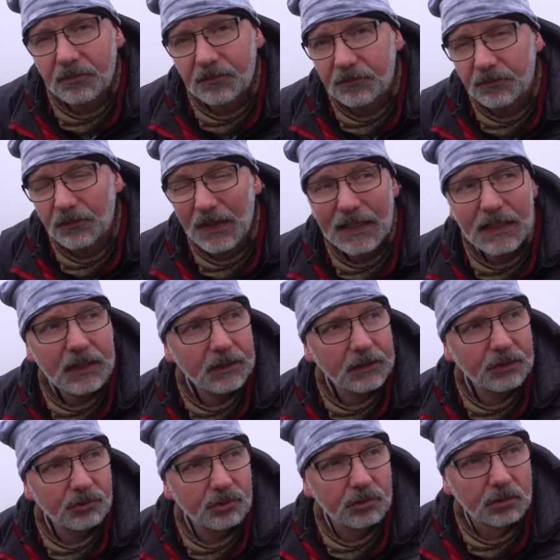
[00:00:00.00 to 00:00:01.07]

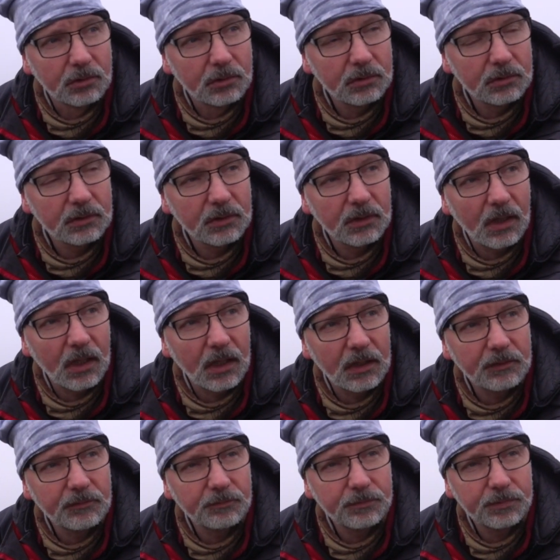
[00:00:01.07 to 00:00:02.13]
fairly sure that
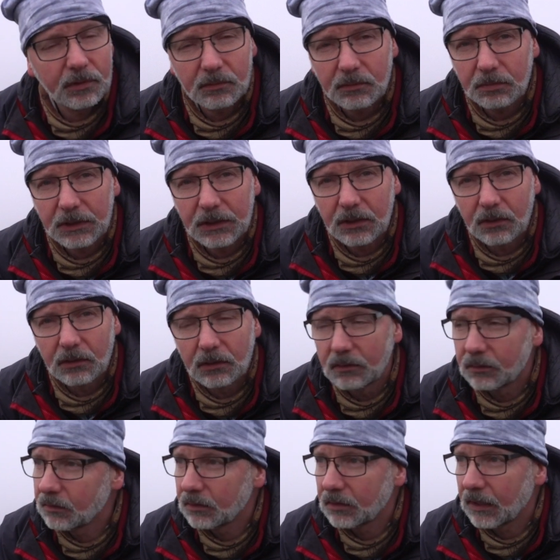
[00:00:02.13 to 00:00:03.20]
I've probably got
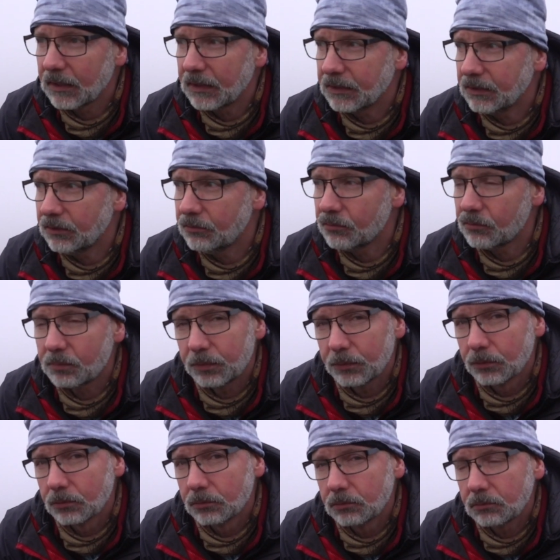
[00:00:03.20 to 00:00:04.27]
a
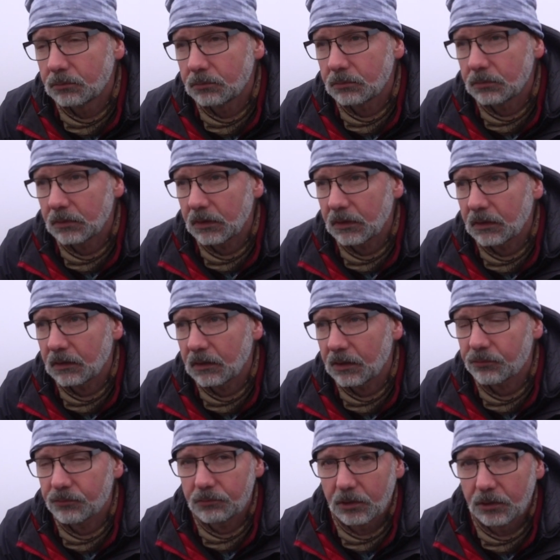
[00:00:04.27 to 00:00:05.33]
usable
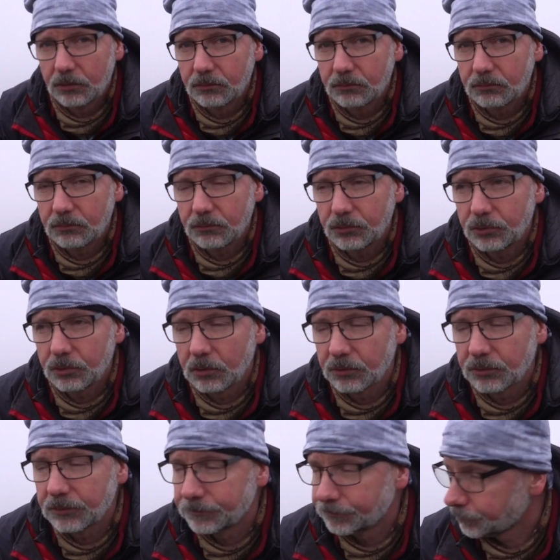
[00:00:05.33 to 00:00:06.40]
Astro
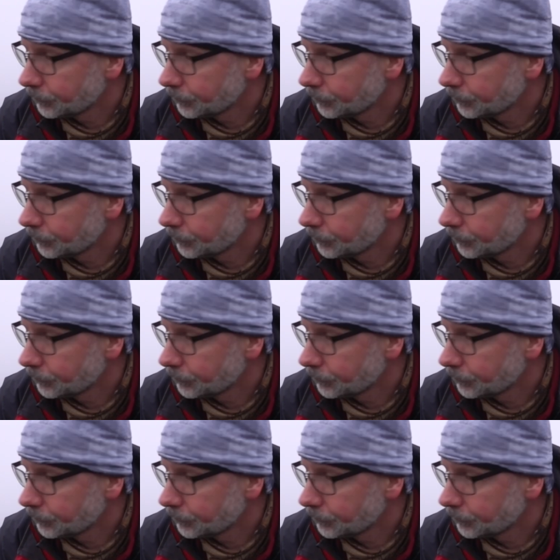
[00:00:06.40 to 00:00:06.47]
shot,